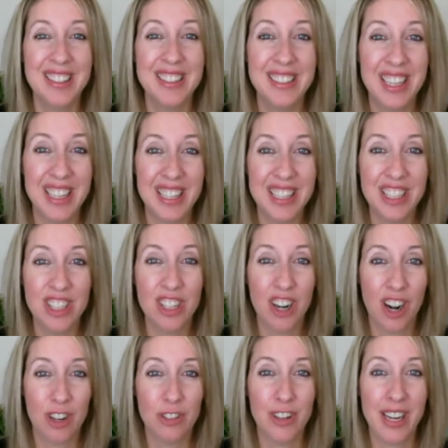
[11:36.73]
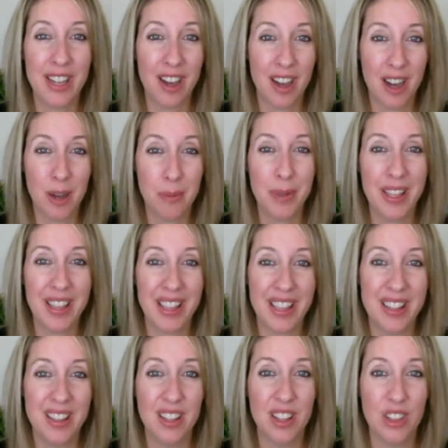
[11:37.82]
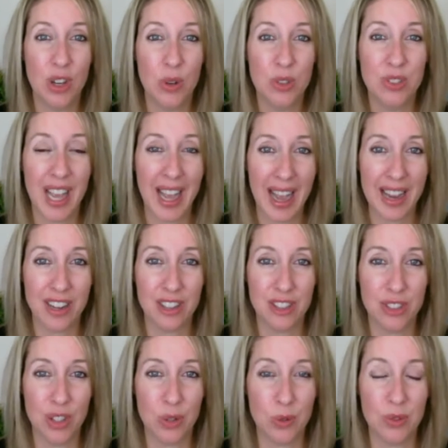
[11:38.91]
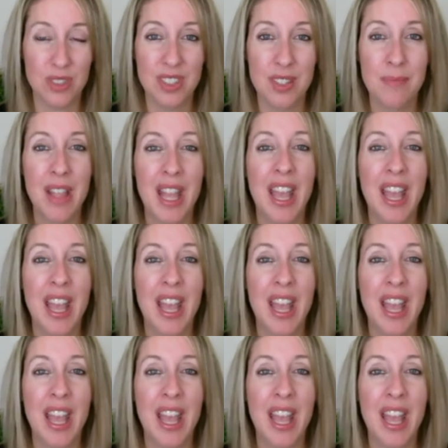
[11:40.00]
getting your heart rate up in those higher zones.